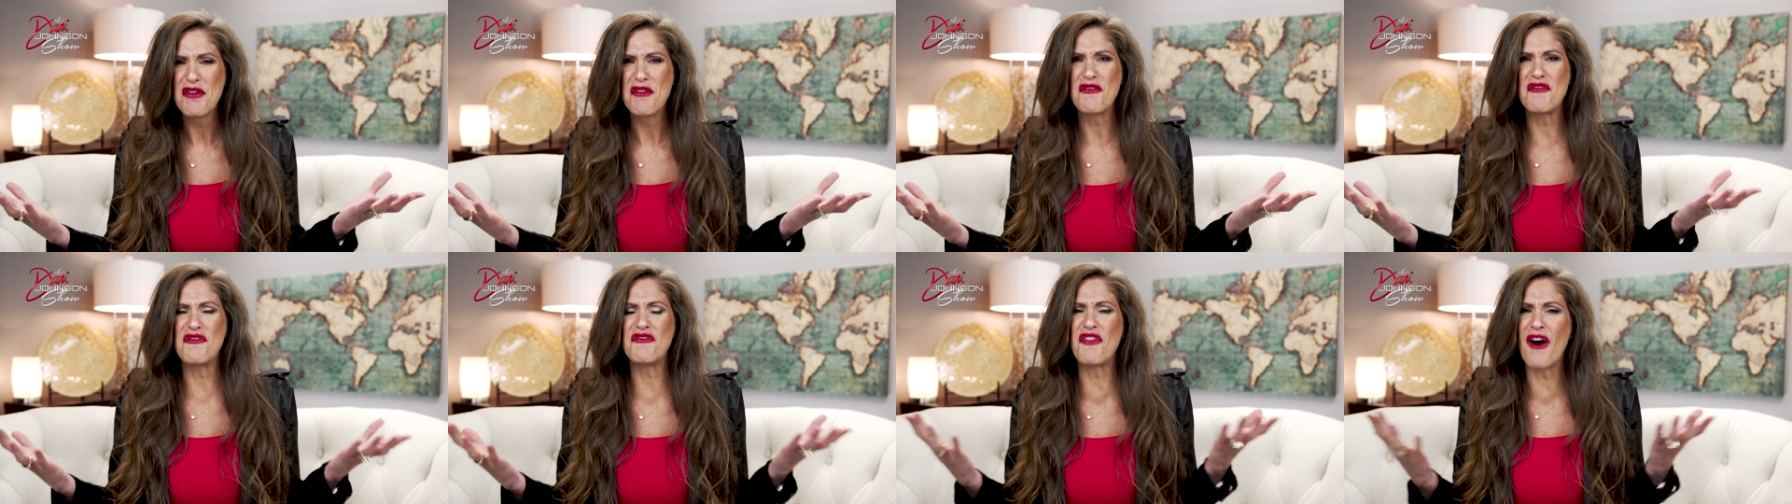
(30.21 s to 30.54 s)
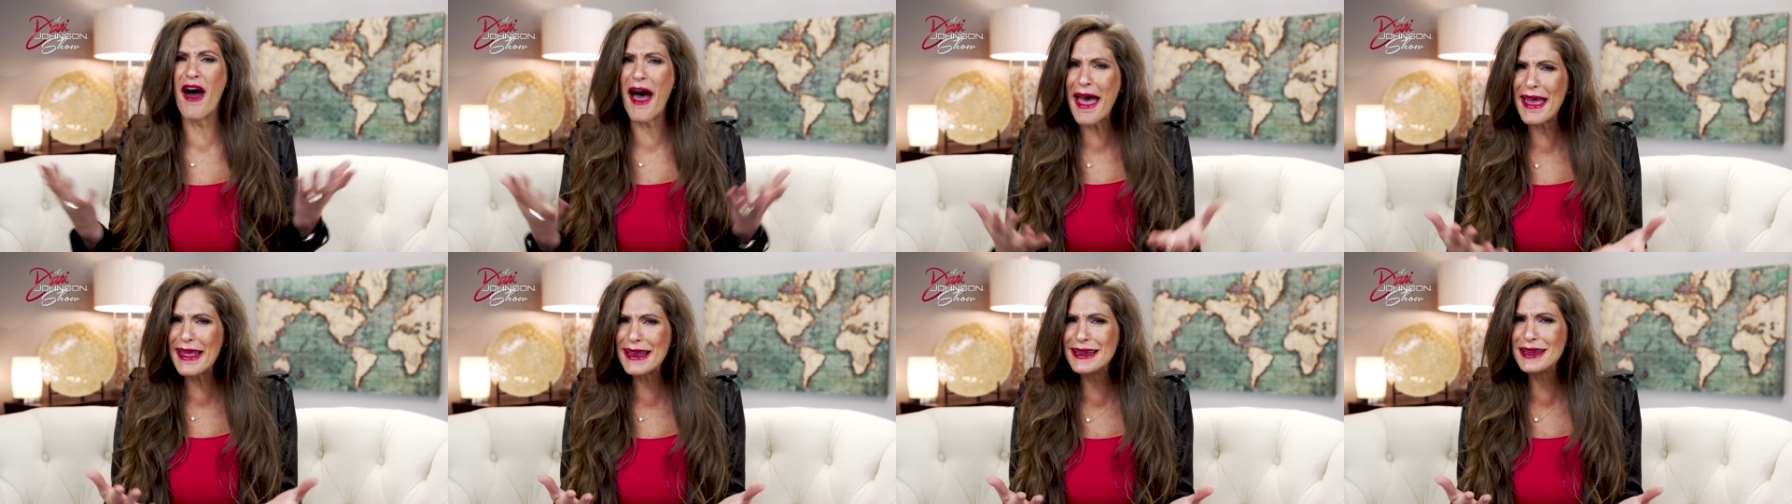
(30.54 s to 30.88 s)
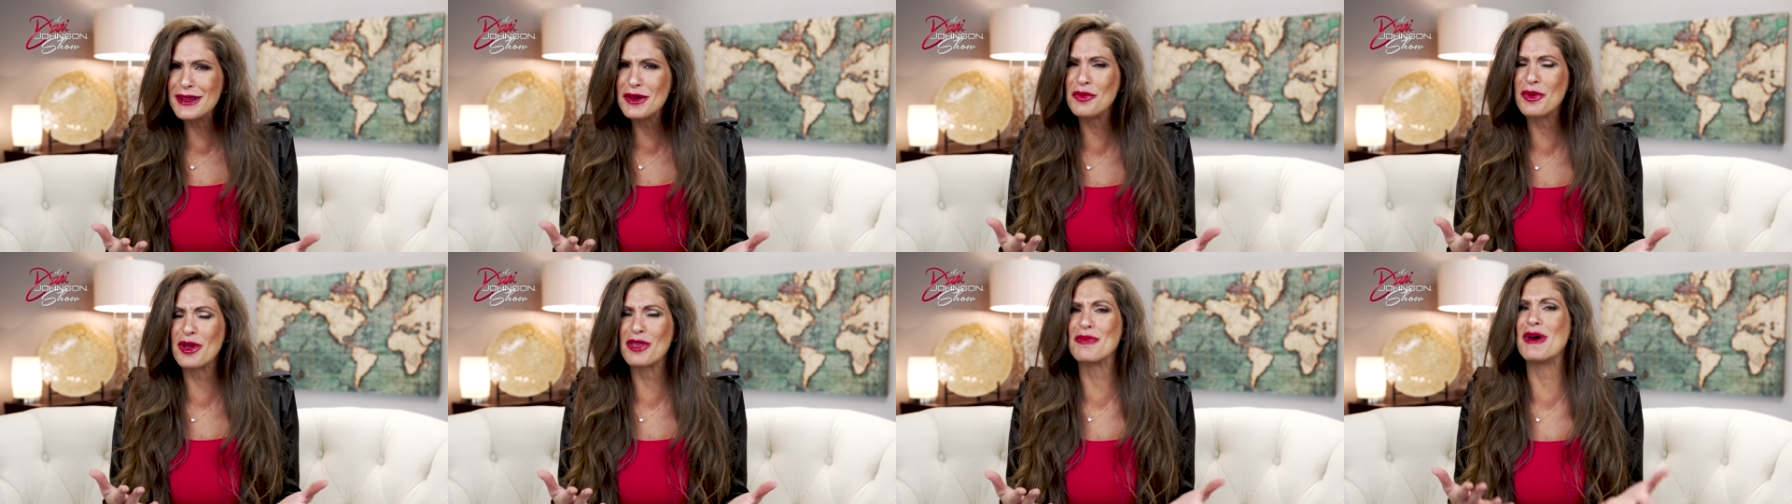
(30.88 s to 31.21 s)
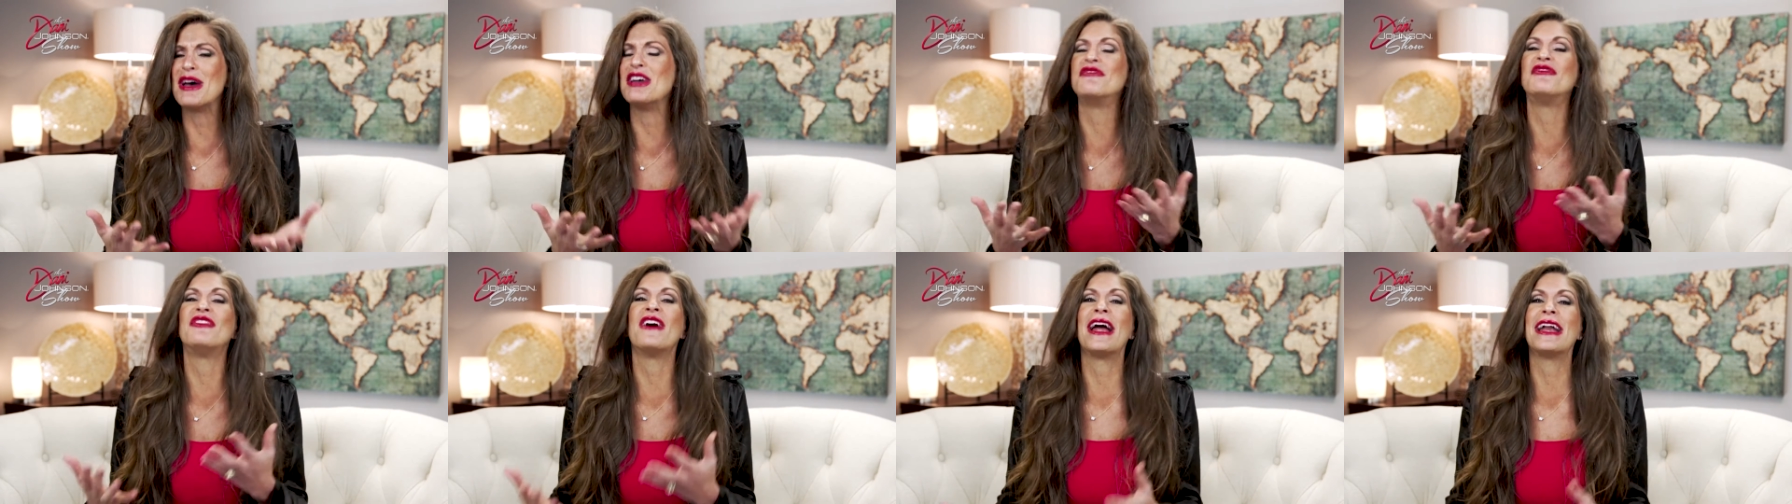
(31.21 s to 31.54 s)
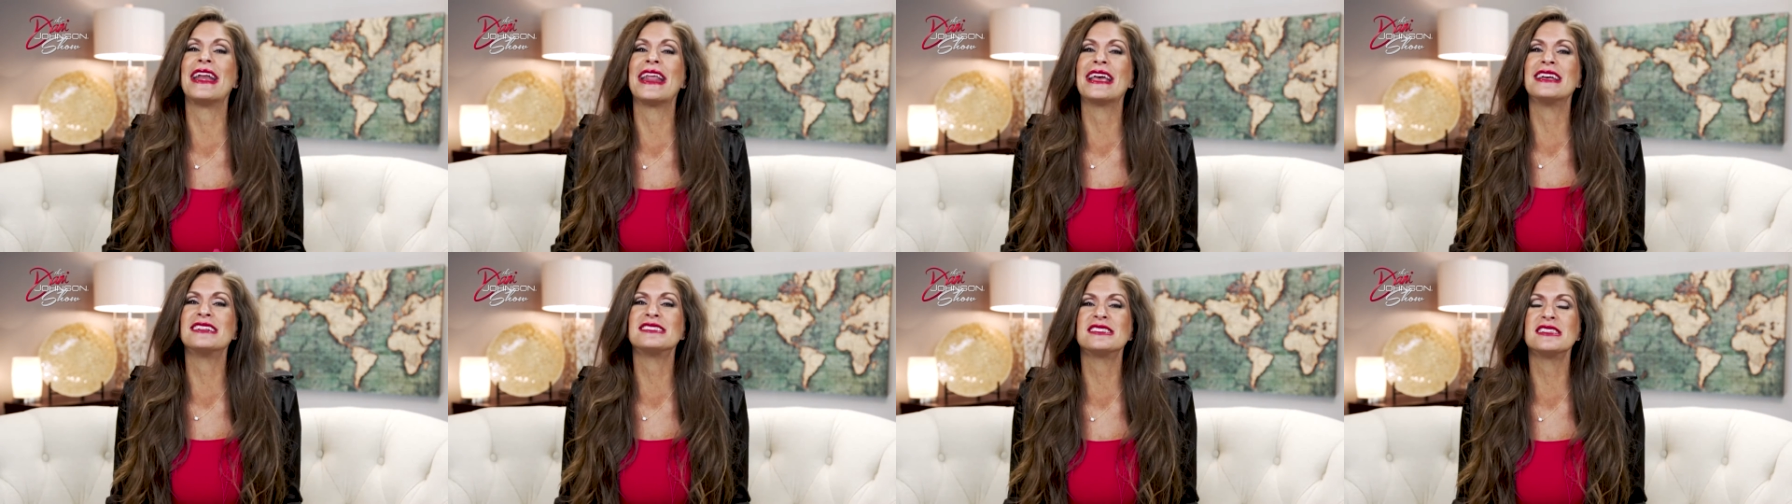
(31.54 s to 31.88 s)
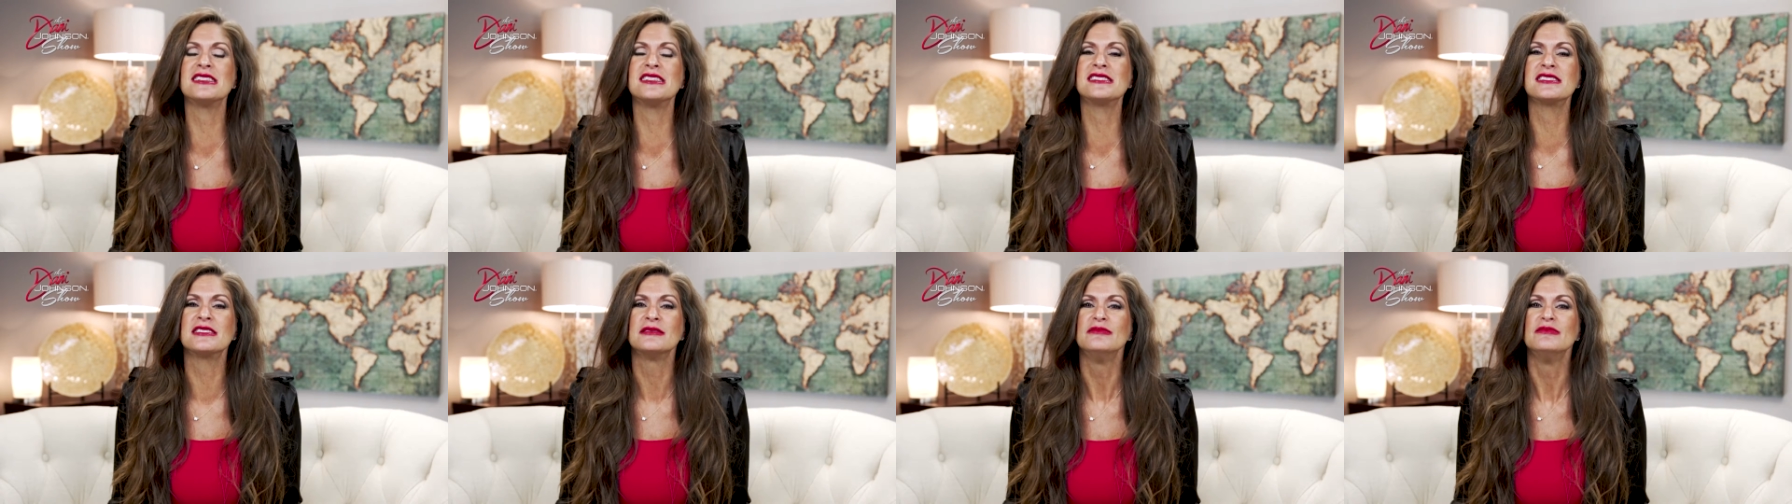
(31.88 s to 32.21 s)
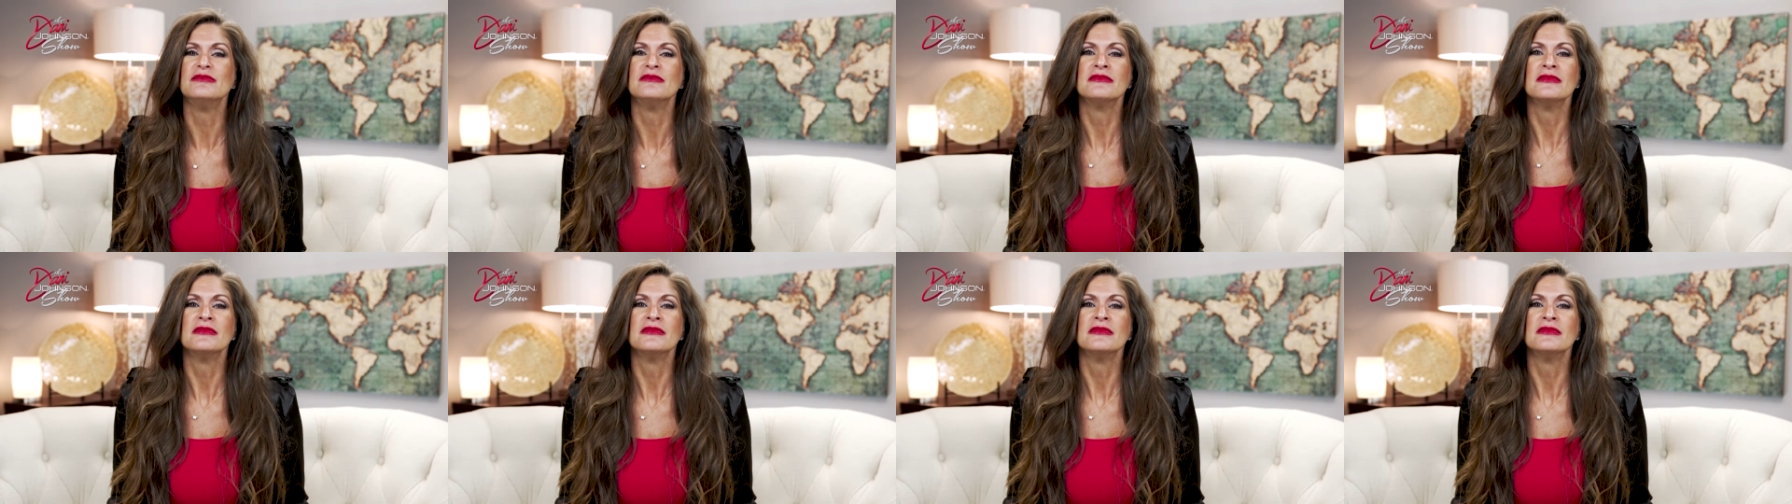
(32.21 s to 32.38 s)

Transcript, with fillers: Fun with my finances?